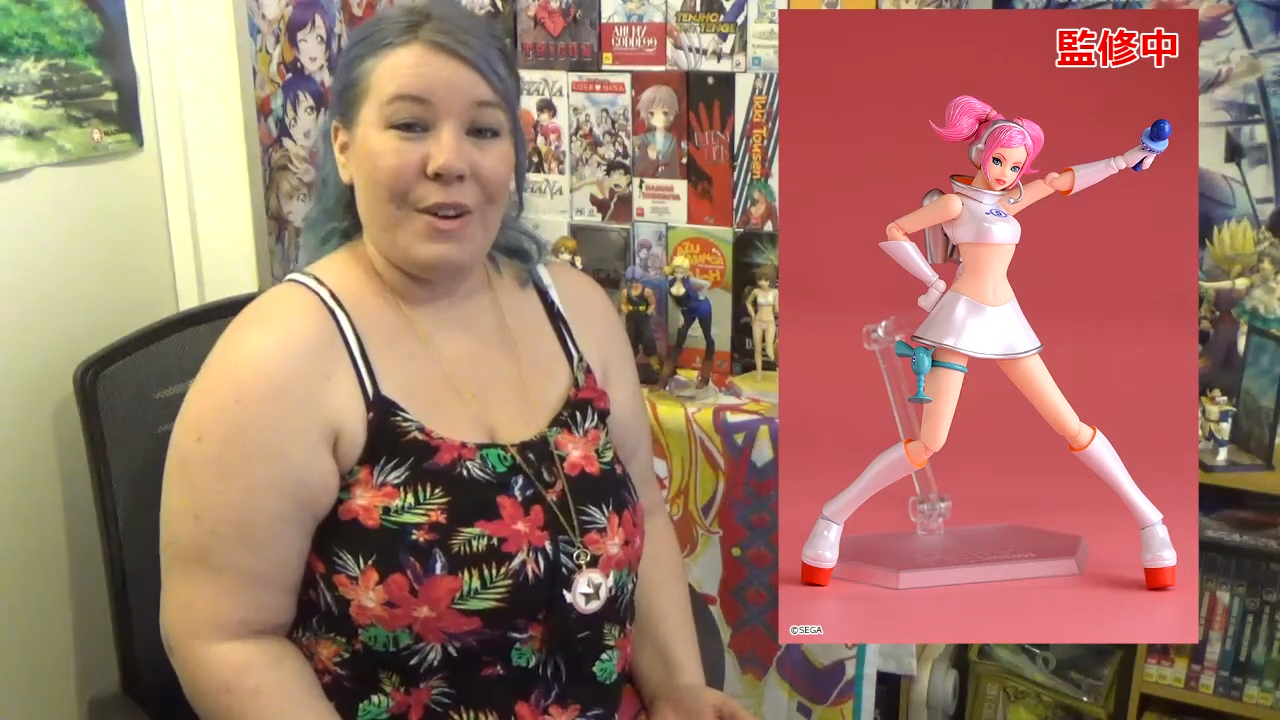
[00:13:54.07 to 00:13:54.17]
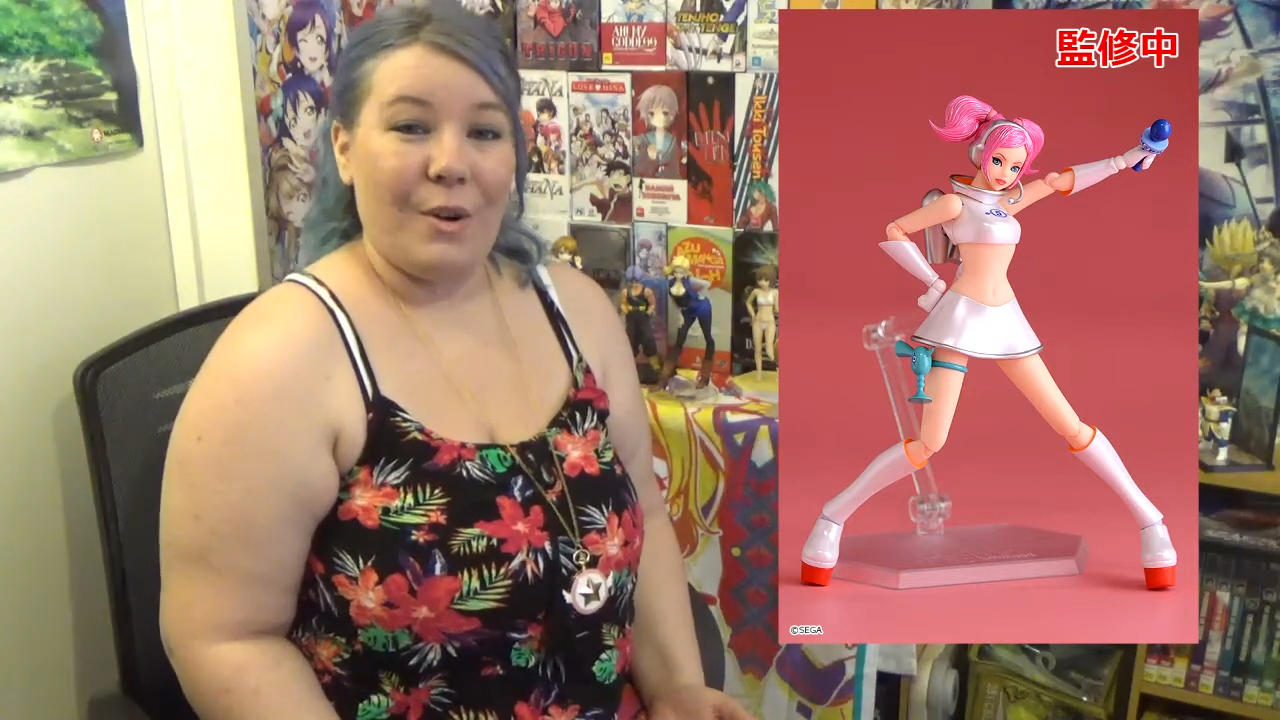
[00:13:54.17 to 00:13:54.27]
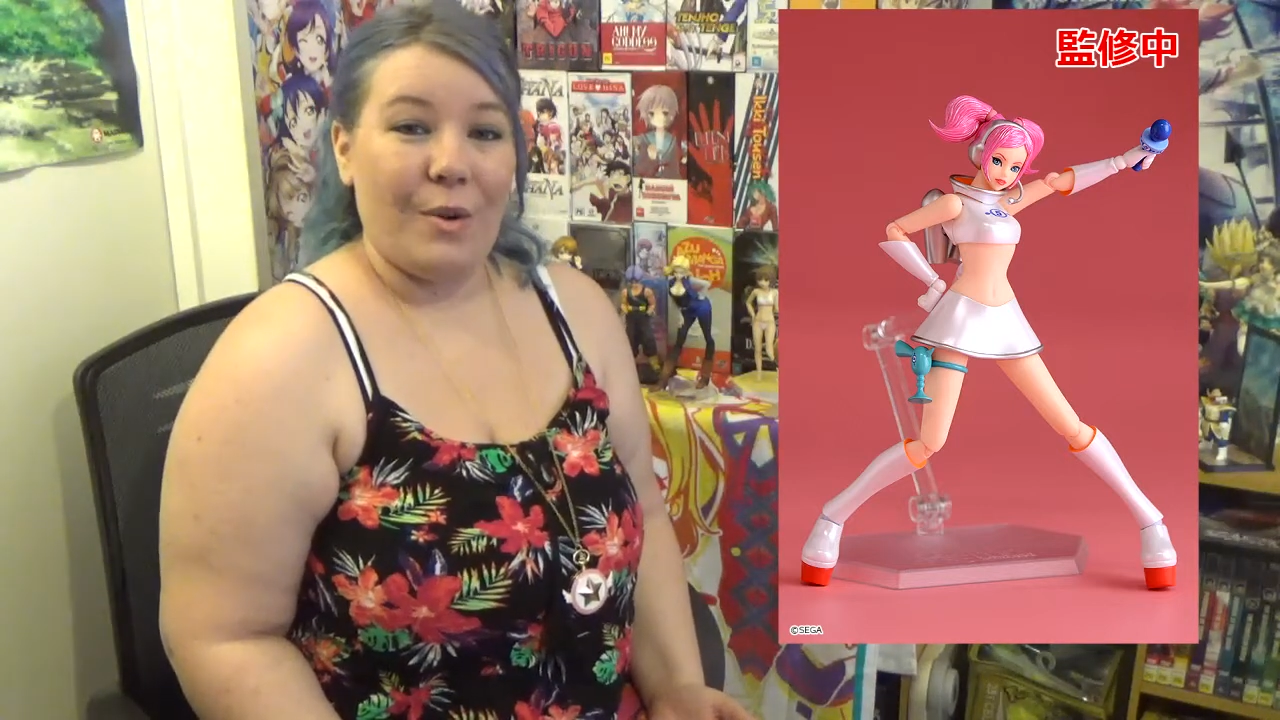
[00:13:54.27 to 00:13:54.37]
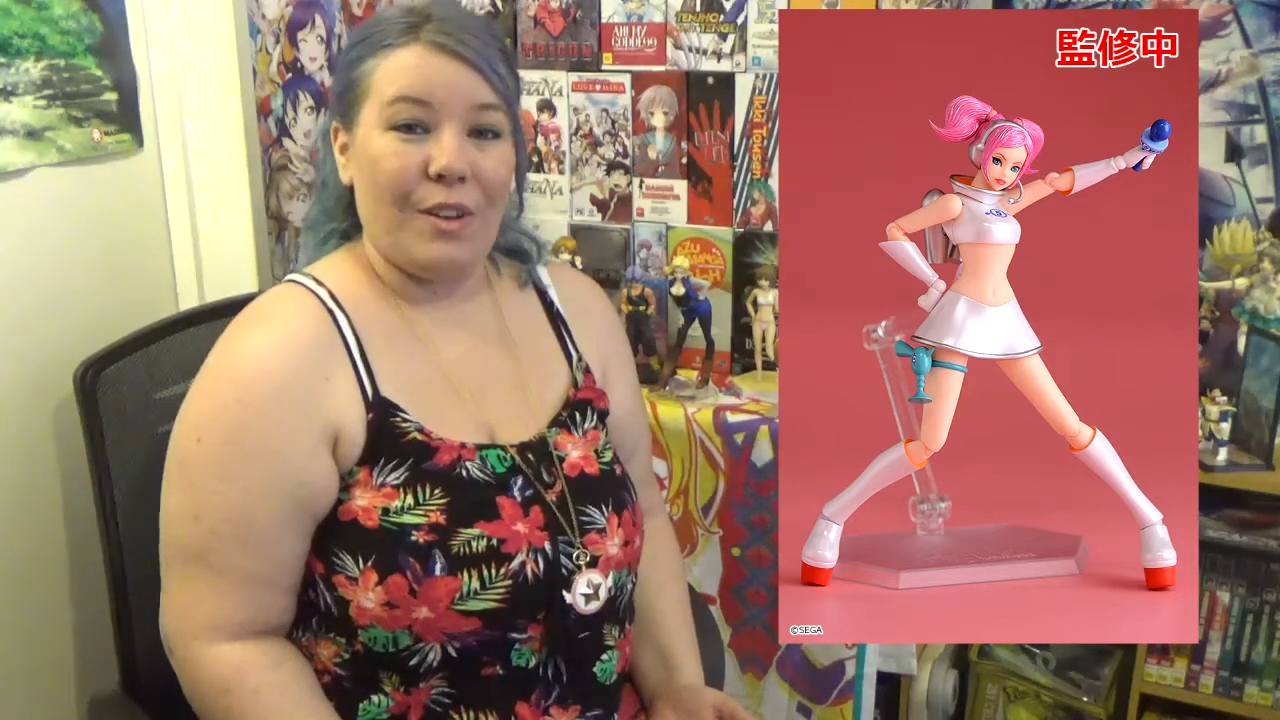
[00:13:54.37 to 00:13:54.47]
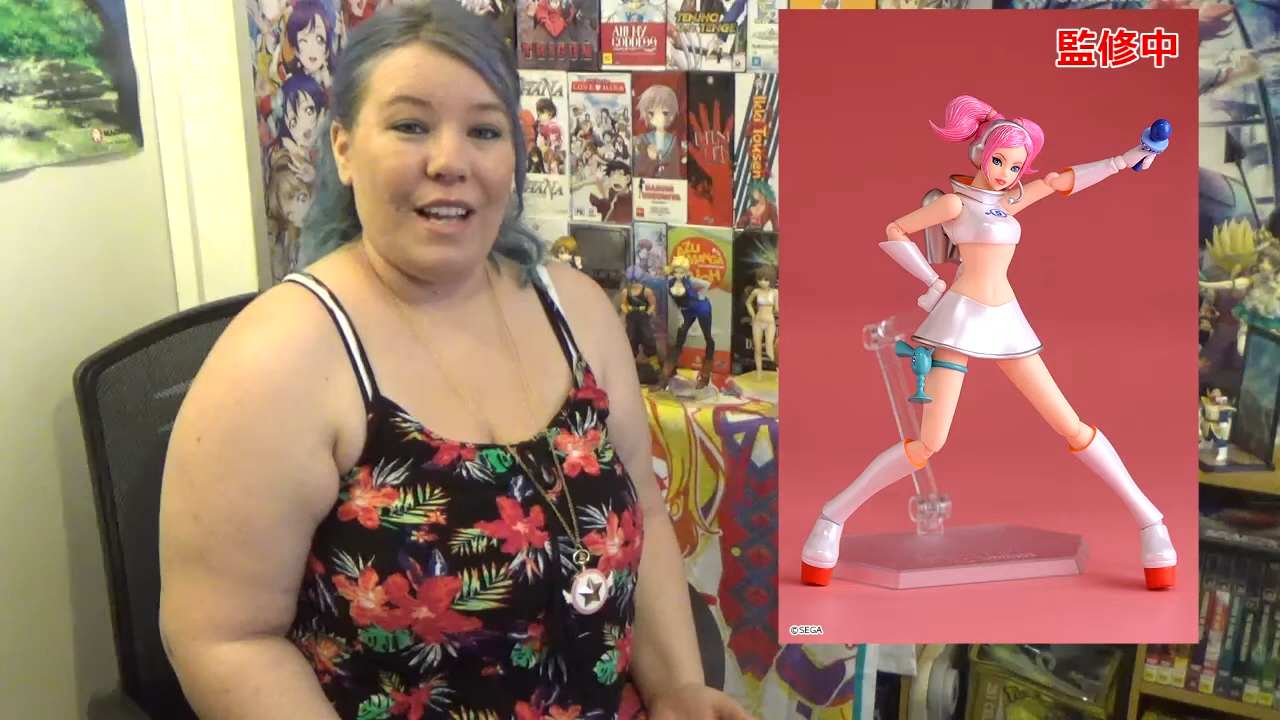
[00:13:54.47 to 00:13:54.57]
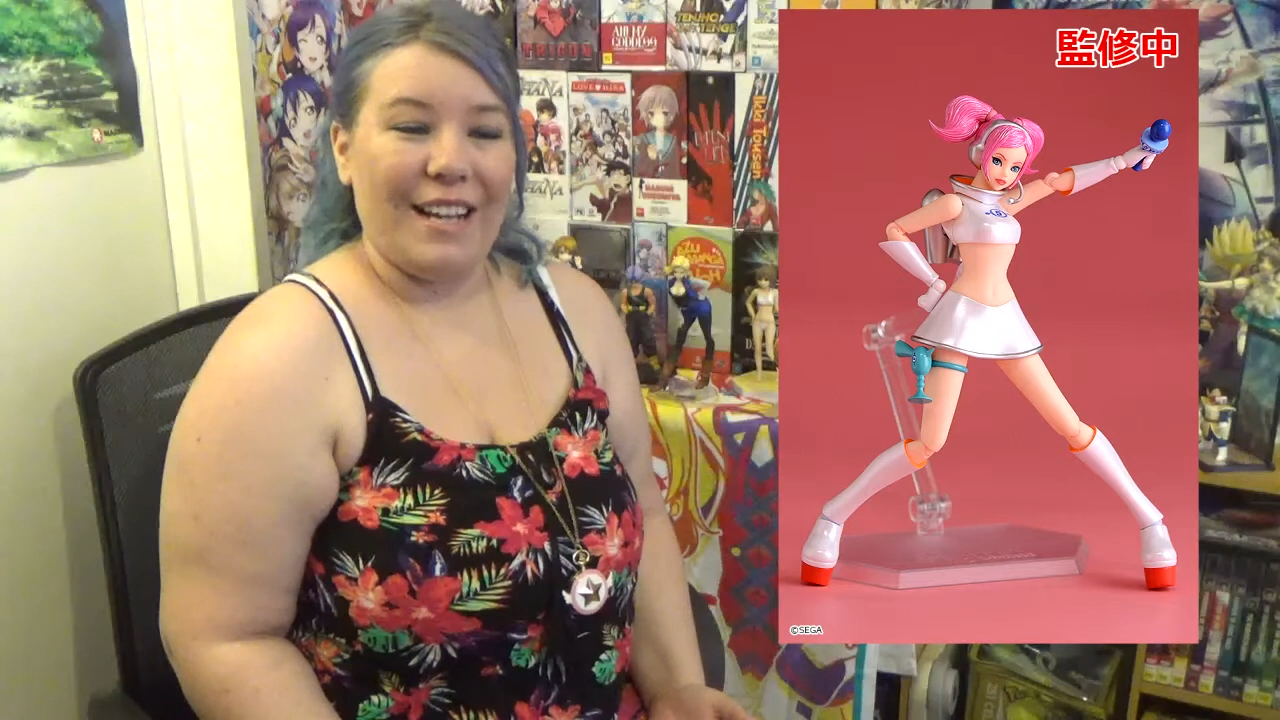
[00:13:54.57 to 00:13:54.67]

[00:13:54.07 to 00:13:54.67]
cool,